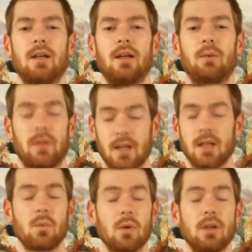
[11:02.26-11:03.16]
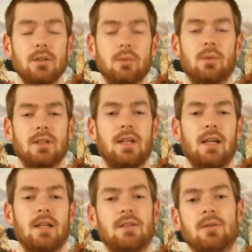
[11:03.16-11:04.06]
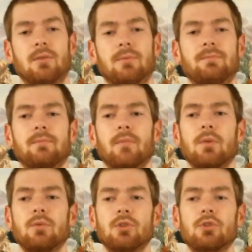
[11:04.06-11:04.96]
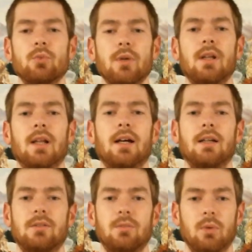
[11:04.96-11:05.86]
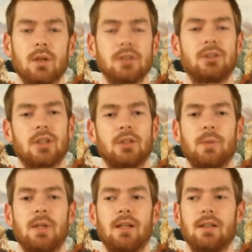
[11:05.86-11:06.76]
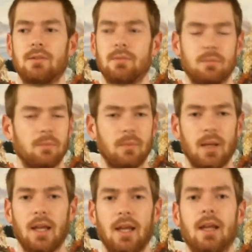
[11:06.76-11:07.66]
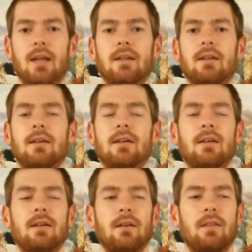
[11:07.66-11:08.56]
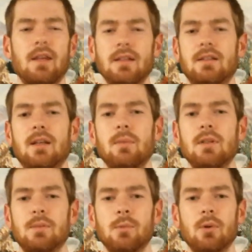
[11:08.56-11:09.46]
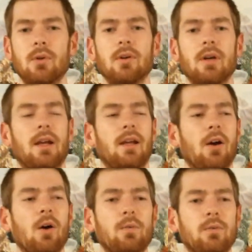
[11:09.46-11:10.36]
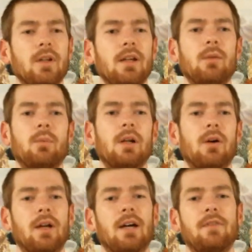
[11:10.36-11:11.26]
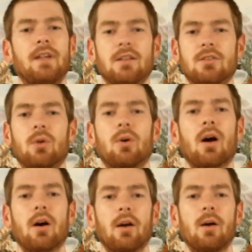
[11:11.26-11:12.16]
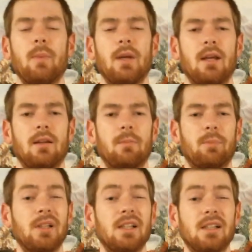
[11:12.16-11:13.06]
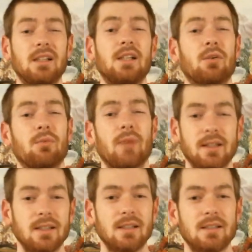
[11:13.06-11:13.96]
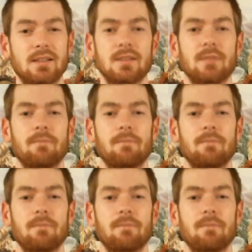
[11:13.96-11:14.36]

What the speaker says: with anyone you want to take it to, just realize what a judgment is, and things can be smoother, and hopefully we don't have to get so caught up in politically correctness